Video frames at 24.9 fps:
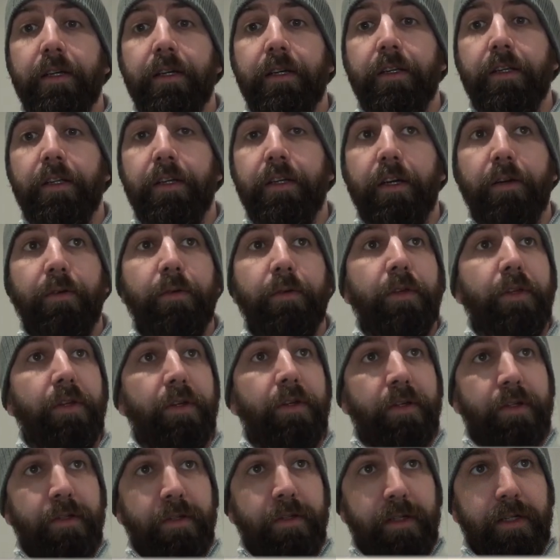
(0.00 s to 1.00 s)
you
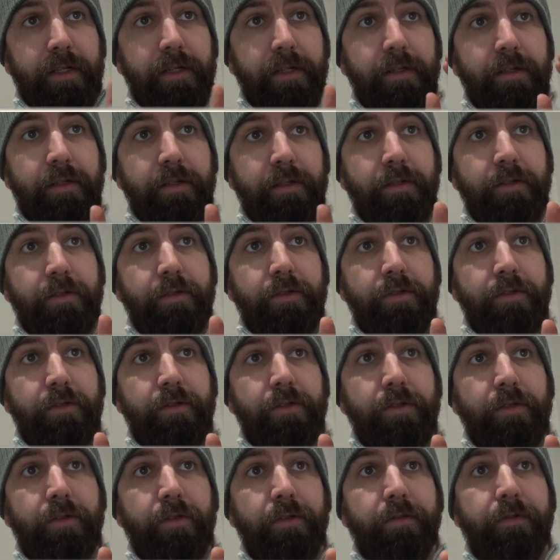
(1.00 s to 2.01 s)
can
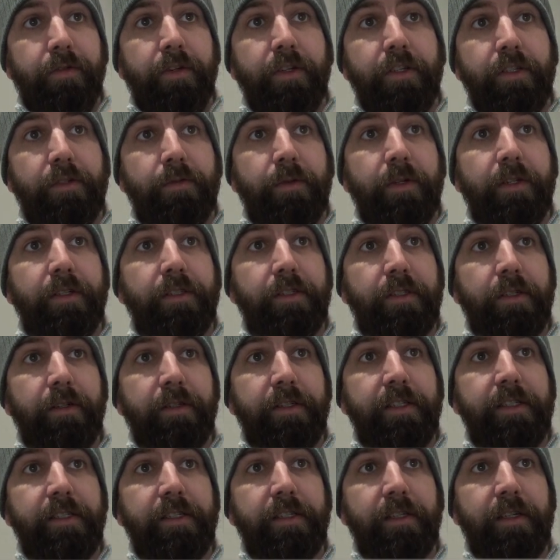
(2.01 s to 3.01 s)
do the first one. So in
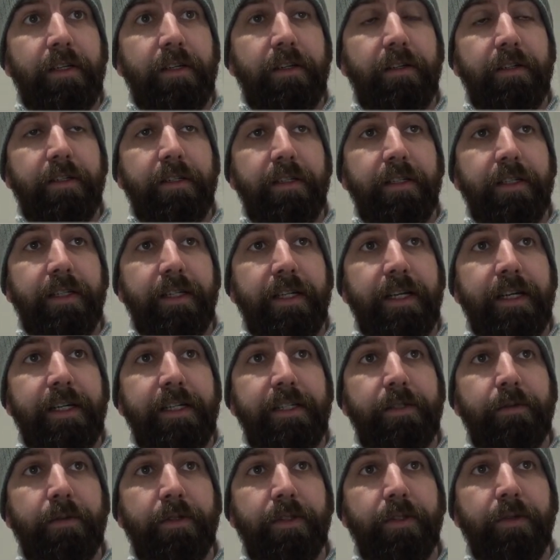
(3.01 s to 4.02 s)
this
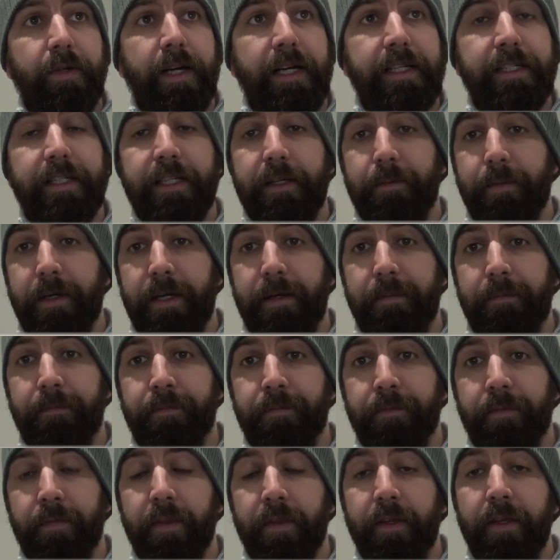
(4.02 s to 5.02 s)
case we'll do Ask-A-Met.
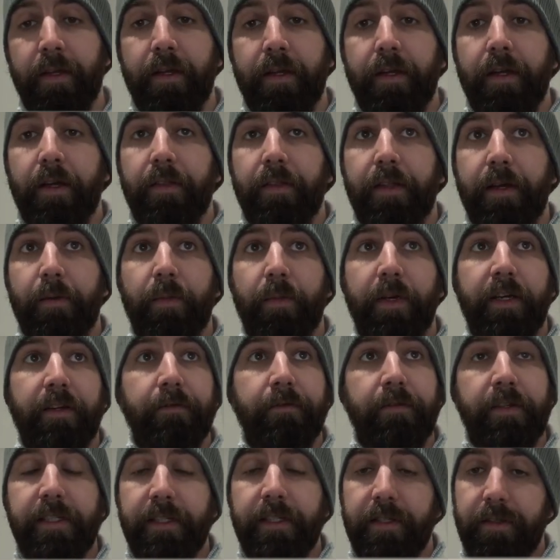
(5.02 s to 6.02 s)
Then we can
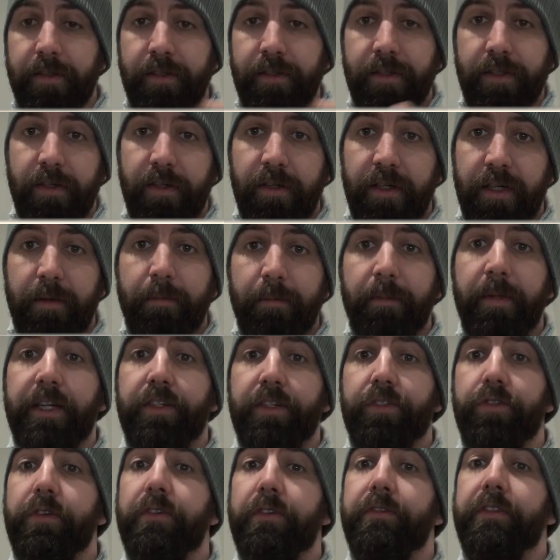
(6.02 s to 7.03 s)
visit the site, make
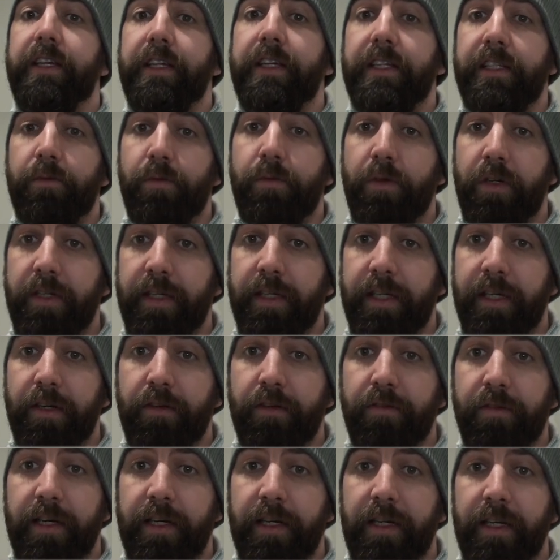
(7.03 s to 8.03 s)
sure everything is working
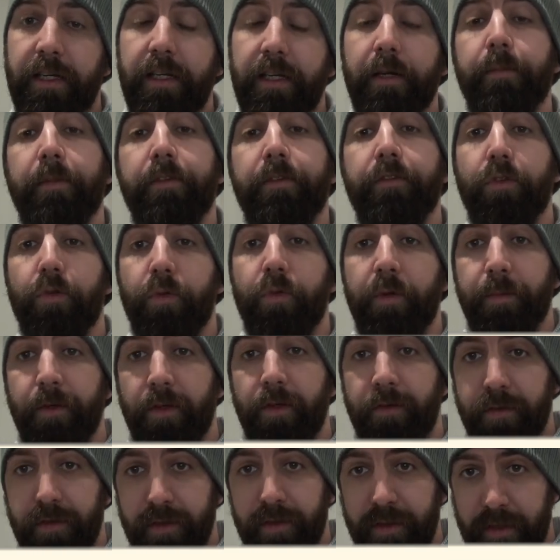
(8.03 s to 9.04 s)
correctly before we
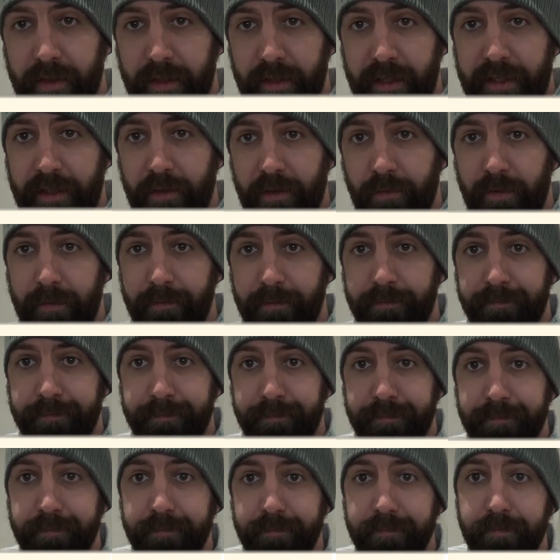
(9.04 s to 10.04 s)
move on to the next one.
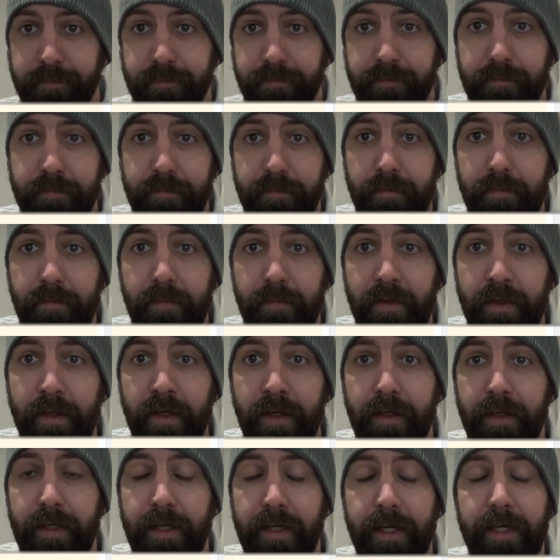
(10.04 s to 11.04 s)

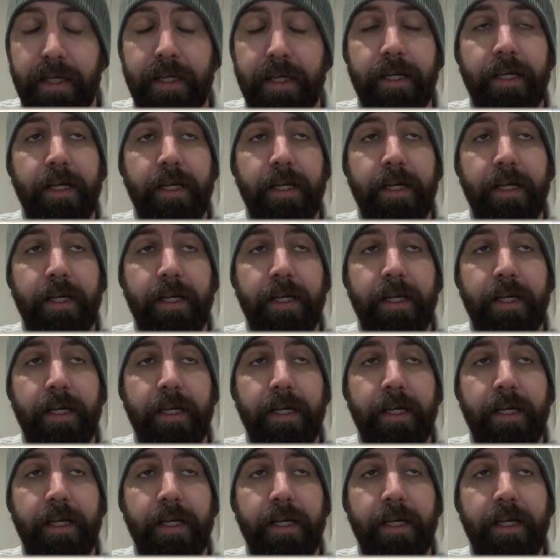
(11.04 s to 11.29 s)
Okay,